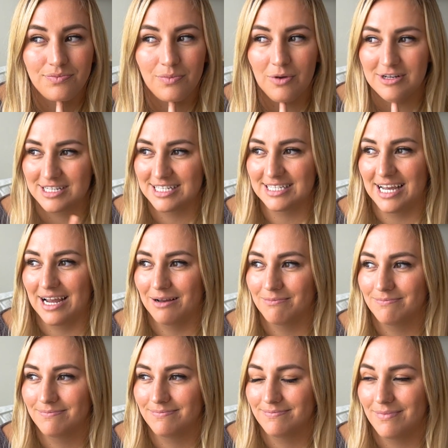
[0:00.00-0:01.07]
what was I saying?
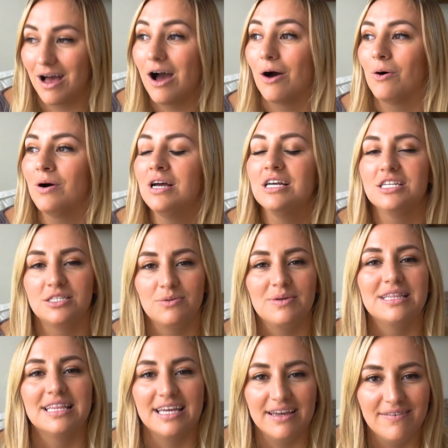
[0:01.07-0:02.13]
Oh, so
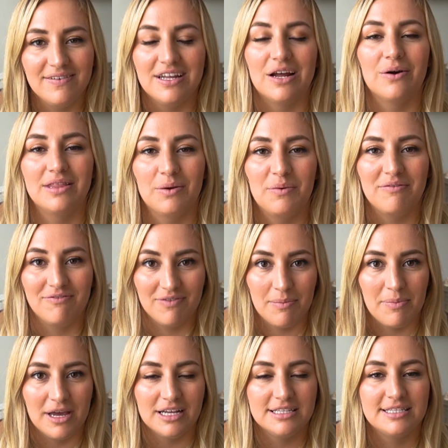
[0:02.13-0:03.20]
we'd live, and then we'd flip
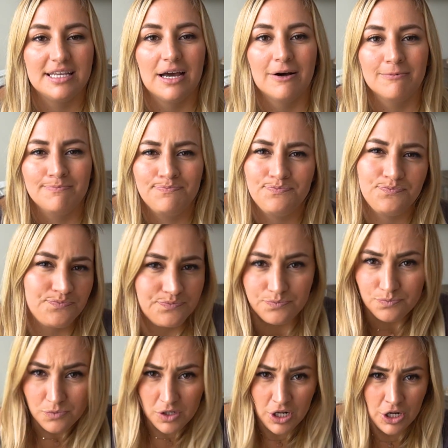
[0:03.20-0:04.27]
it. So
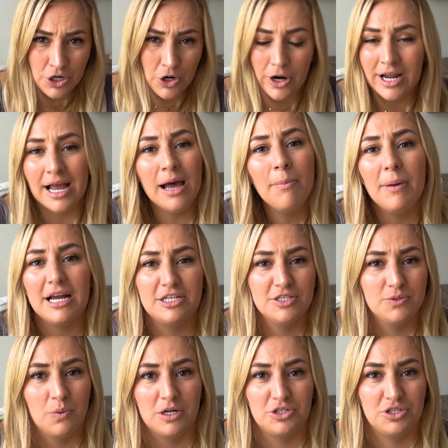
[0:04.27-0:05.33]
growing up, I
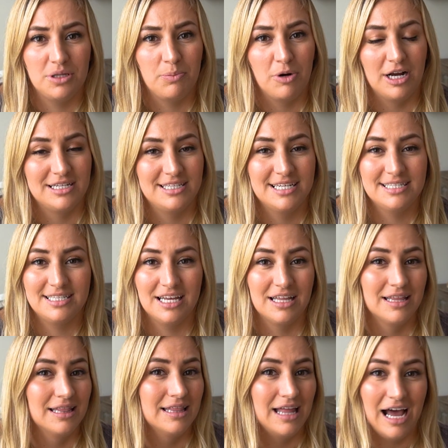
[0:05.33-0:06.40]
just watched the process a
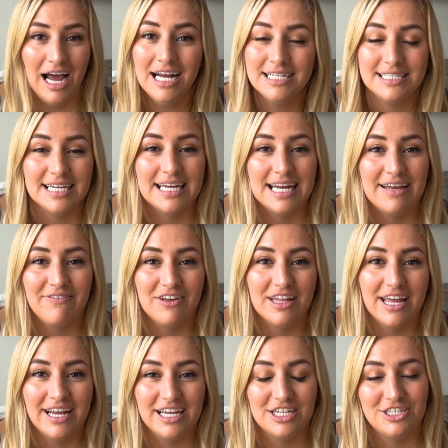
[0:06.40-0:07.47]
lot and I feel
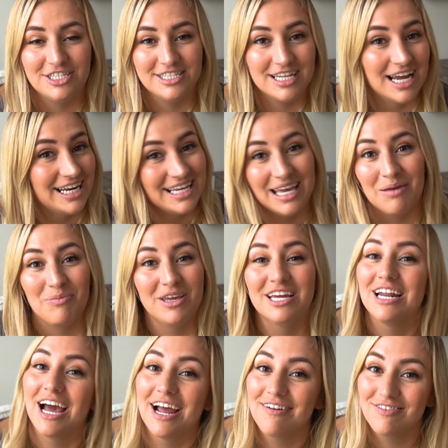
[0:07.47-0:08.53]
like it just kind of gave me an
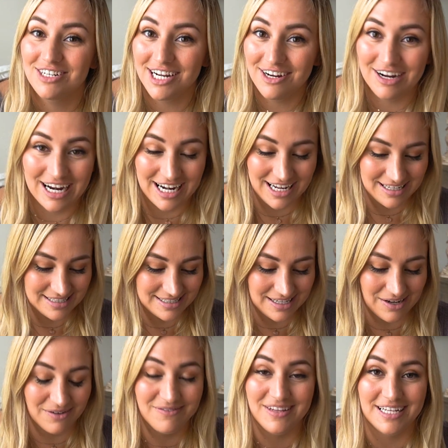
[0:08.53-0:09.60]
eye for decorating.
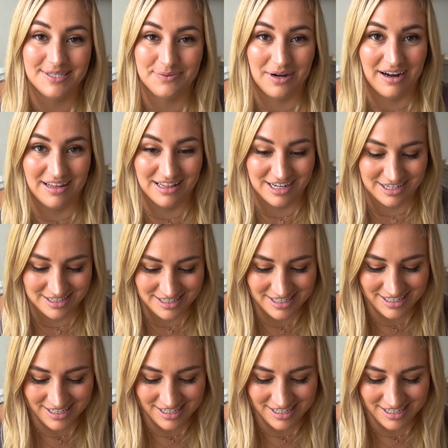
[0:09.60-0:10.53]
So that's where I learned.